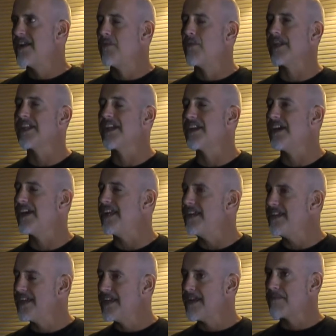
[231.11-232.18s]
what the
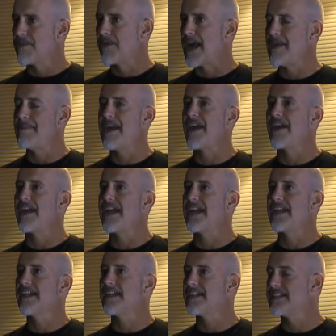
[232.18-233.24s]
good
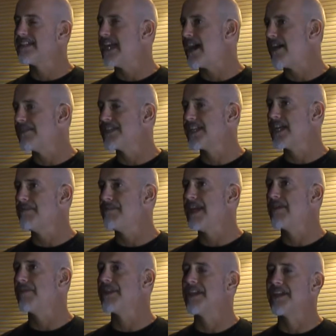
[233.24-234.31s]
primary sound's going to be
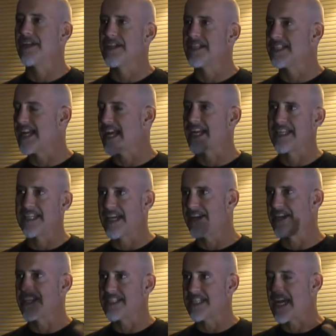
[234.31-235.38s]
and what the good
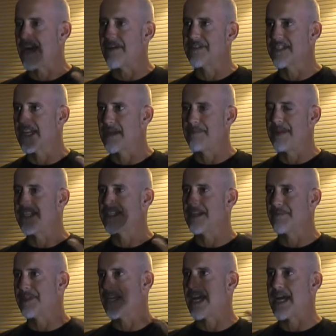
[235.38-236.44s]
secondary sound's going to be
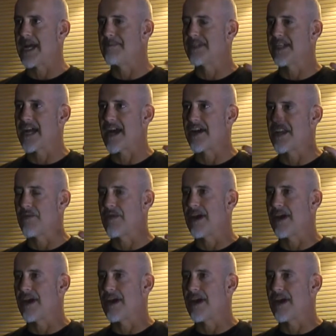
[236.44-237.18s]
sometimes, and how you